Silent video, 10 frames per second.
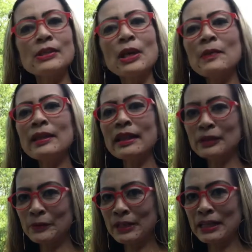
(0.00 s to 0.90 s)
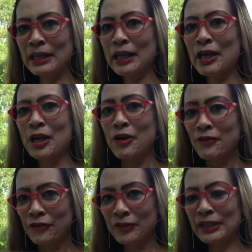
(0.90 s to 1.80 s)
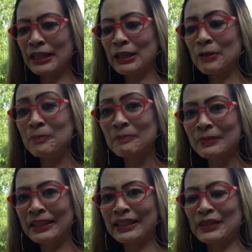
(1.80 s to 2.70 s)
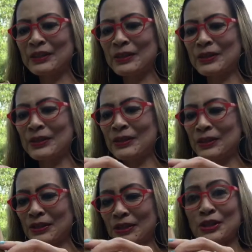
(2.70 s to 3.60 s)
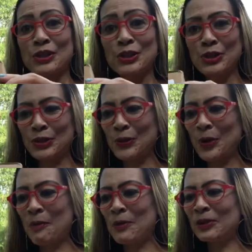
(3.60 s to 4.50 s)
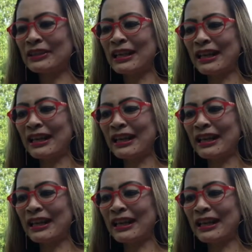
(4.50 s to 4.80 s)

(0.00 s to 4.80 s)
so I will not really fully complete you know show about